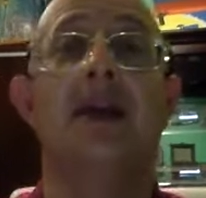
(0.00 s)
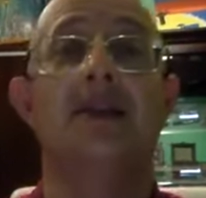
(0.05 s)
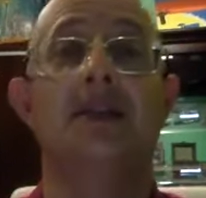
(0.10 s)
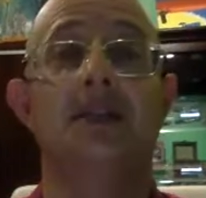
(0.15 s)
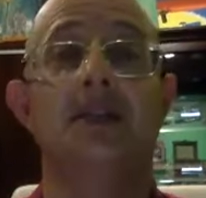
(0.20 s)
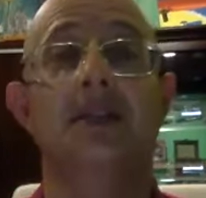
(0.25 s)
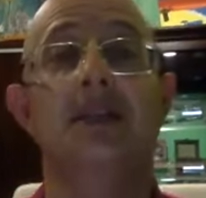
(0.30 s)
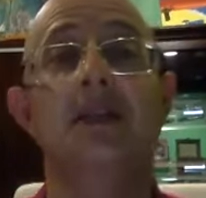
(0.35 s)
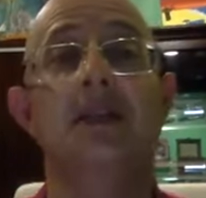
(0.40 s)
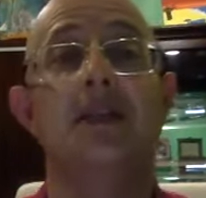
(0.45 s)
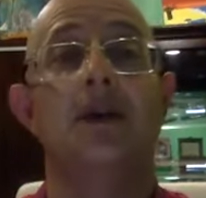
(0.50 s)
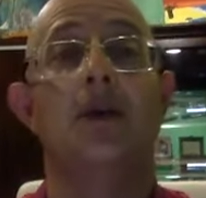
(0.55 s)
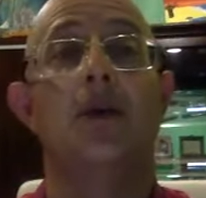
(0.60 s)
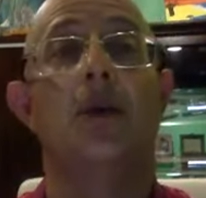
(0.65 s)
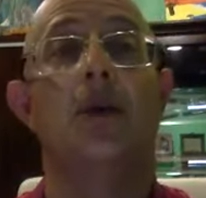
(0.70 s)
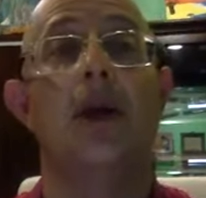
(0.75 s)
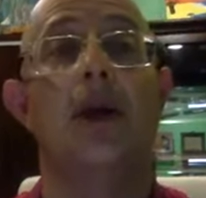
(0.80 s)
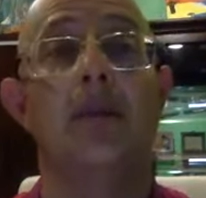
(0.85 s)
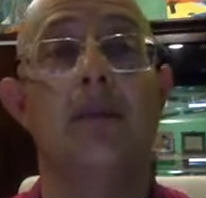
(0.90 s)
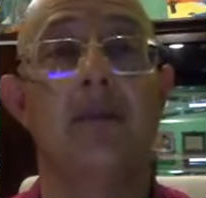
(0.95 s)
just need
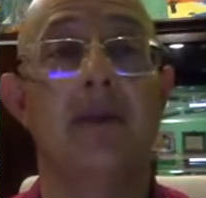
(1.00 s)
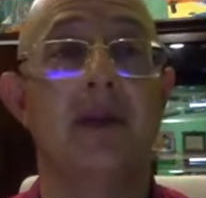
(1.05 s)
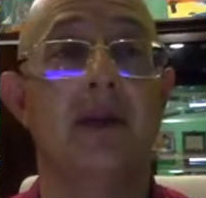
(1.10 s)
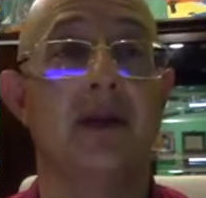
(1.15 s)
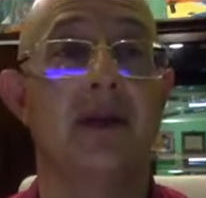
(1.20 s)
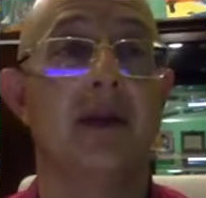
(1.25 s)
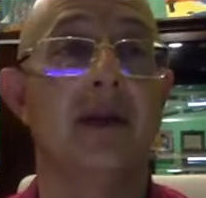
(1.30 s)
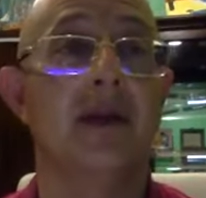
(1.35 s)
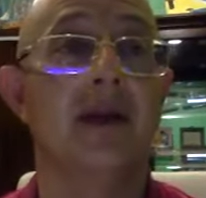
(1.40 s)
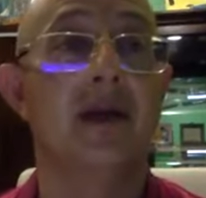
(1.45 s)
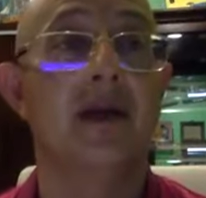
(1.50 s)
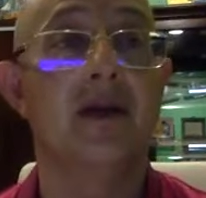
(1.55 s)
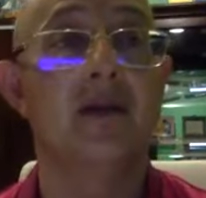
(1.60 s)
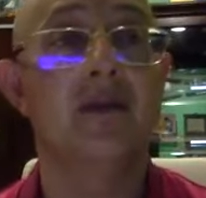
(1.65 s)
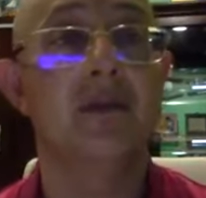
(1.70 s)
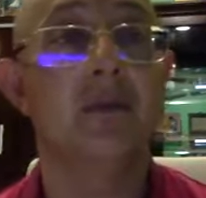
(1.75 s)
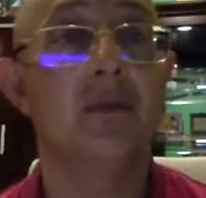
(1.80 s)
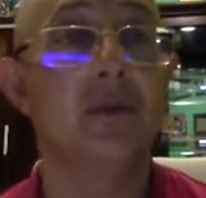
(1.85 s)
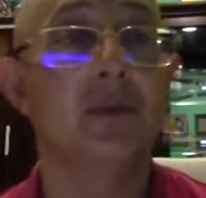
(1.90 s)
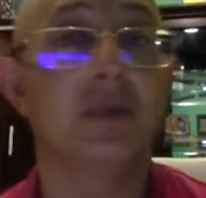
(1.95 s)
your opinion.
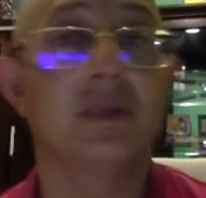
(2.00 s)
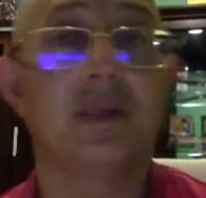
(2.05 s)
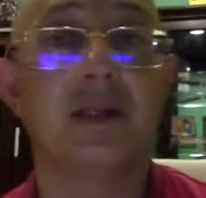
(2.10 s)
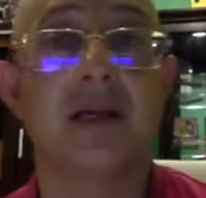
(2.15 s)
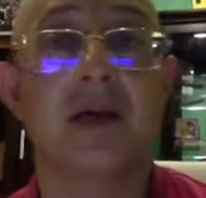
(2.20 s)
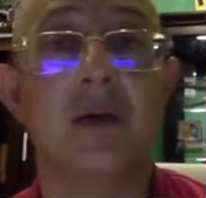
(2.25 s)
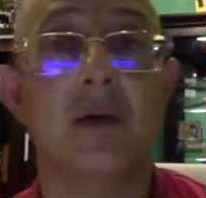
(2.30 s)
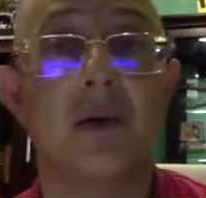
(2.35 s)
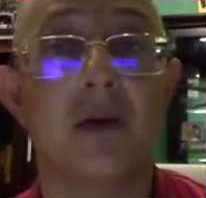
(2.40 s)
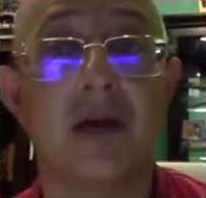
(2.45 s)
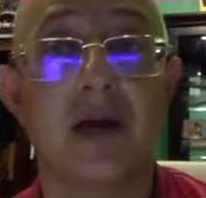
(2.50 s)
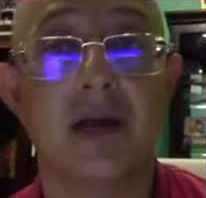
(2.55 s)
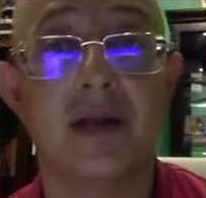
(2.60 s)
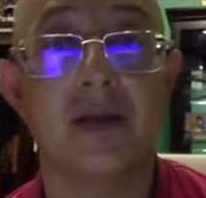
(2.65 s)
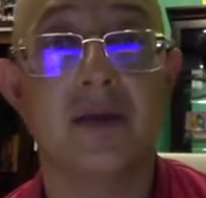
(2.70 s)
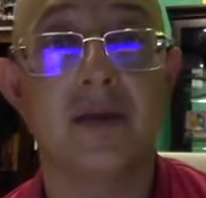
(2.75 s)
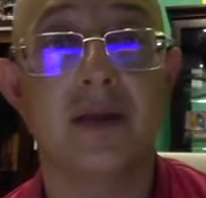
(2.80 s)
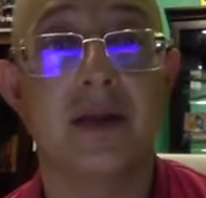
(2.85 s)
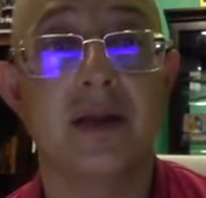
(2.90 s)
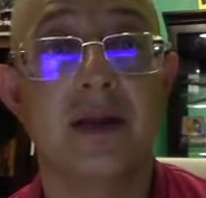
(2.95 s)
We put it in our
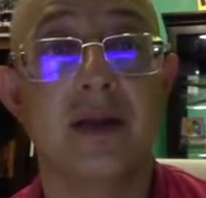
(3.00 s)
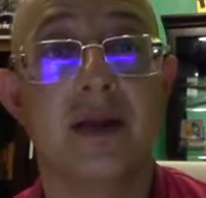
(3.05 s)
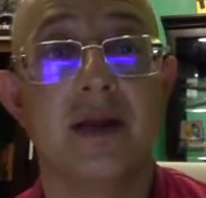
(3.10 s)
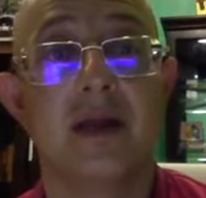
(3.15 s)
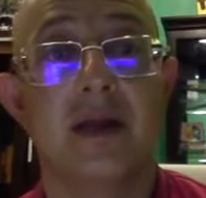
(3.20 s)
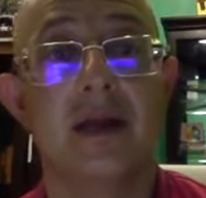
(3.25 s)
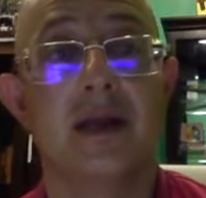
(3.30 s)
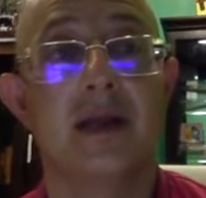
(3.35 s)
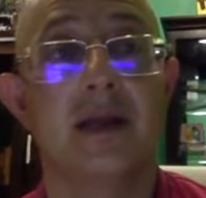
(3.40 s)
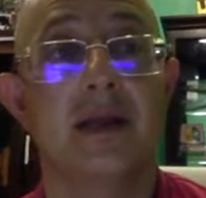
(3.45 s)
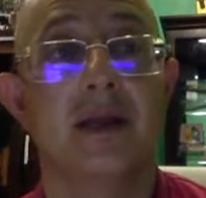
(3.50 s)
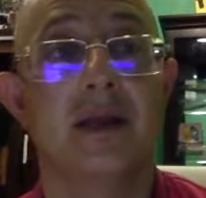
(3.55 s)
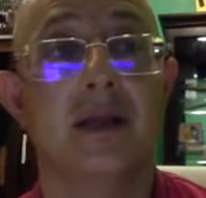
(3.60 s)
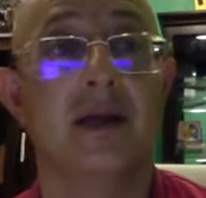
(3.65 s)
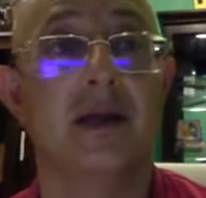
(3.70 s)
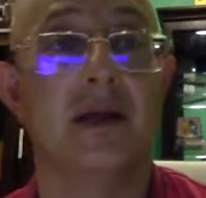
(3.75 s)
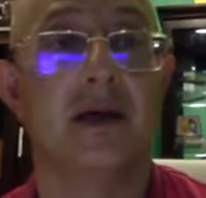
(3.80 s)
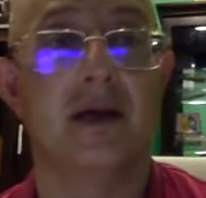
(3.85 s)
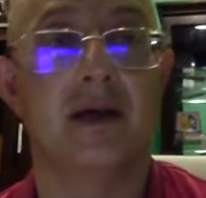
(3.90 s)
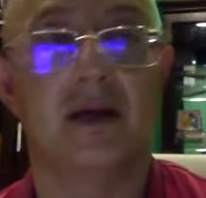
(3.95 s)
gallery in
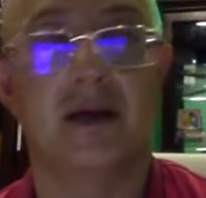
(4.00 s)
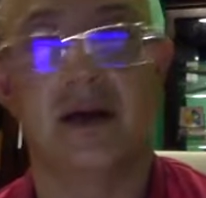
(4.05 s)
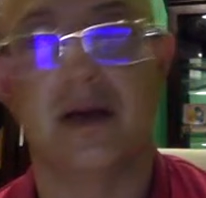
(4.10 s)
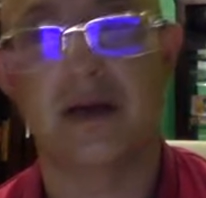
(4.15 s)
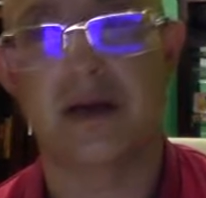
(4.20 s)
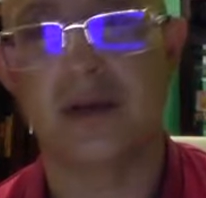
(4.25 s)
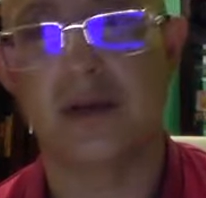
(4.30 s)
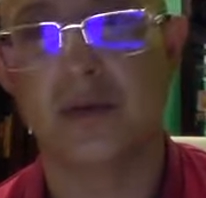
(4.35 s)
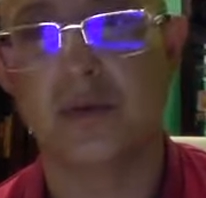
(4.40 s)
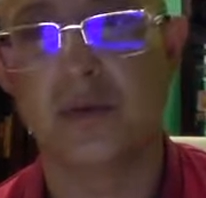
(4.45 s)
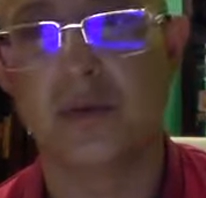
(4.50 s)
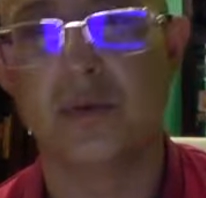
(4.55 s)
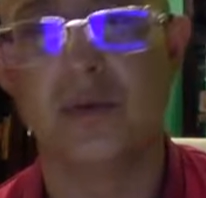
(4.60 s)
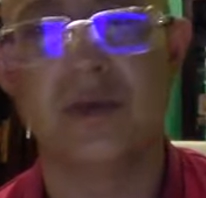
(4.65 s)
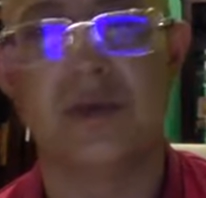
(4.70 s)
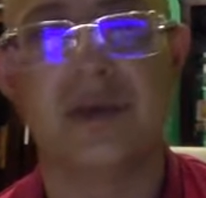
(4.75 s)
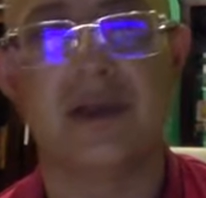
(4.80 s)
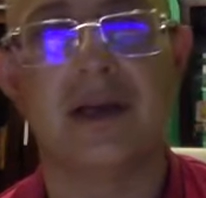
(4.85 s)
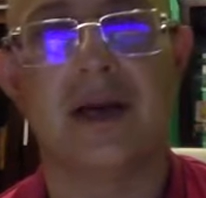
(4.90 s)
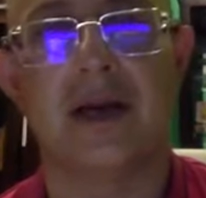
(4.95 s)
Cancun
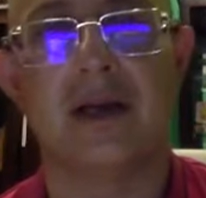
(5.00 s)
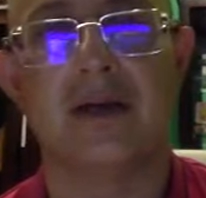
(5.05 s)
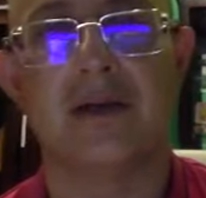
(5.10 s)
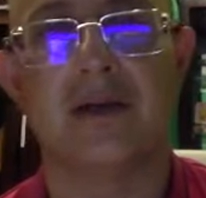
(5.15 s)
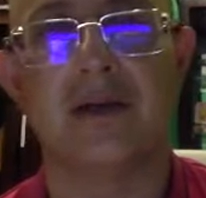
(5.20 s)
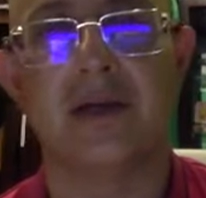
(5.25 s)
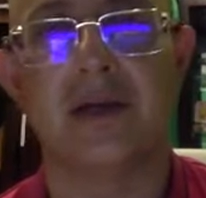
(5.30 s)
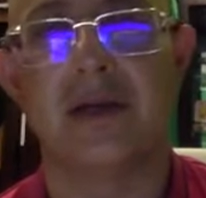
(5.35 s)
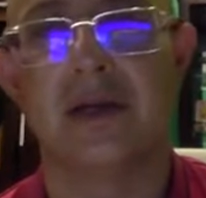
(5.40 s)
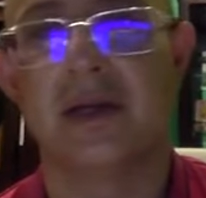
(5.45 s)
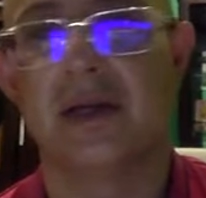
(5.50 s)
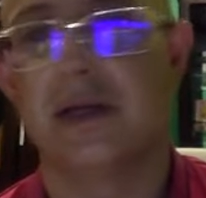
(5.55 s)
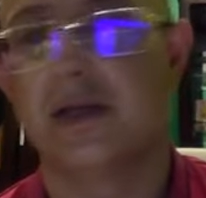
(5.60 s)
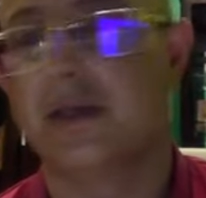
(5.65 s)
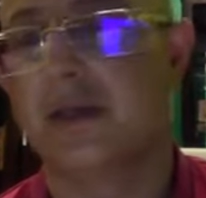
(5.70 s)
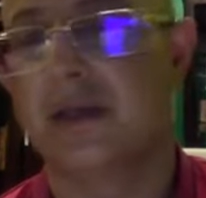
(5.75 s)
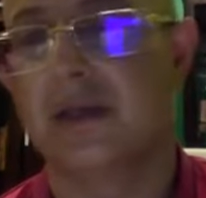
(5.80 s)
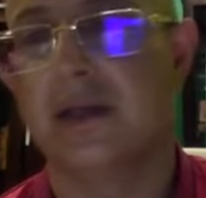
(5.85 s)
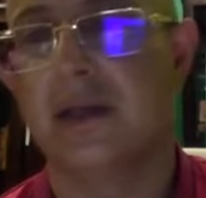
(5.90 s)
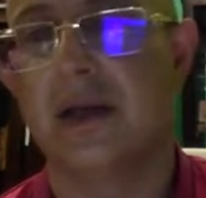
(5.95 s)
and gallery,
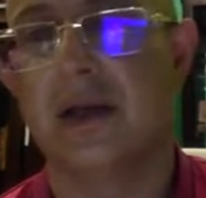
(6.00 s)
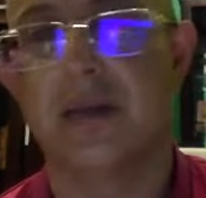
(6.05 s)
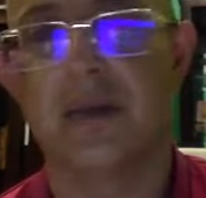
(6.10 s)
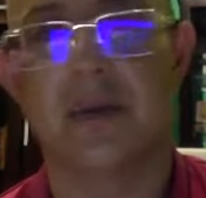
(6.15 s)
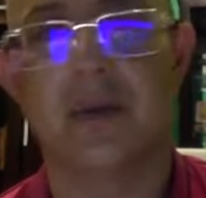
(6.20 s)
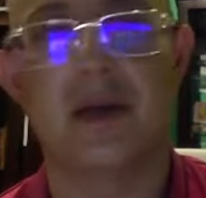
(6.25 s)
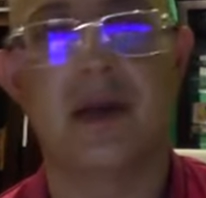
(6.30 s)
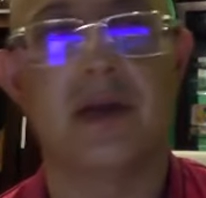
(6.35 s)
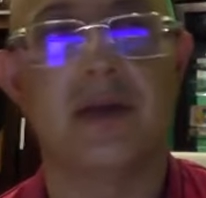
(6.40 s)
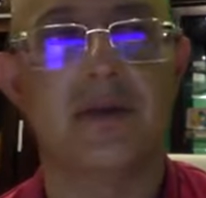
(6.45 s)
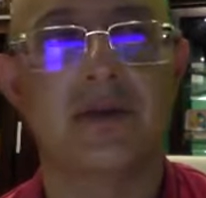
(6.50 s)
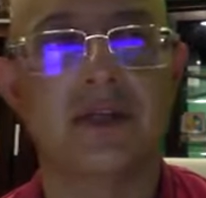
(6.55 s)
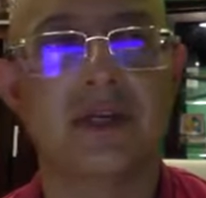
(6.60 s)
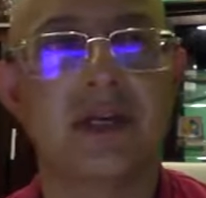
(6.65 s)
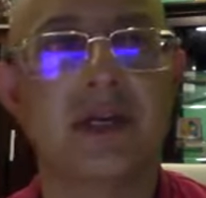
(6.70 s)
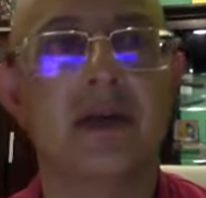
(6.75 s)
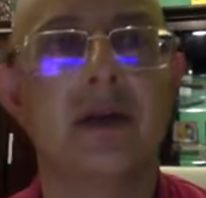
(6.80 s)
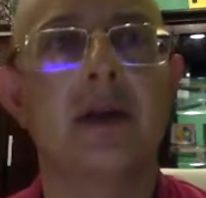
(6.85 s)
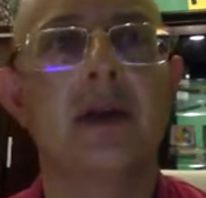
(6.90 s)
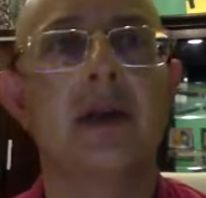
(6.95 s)
in couple galleries
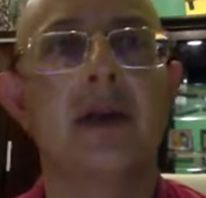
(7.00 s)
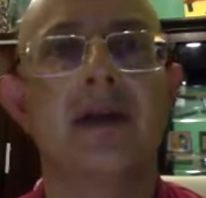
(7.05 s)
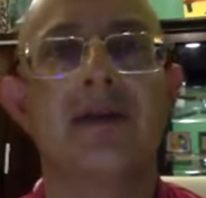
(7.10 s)
here.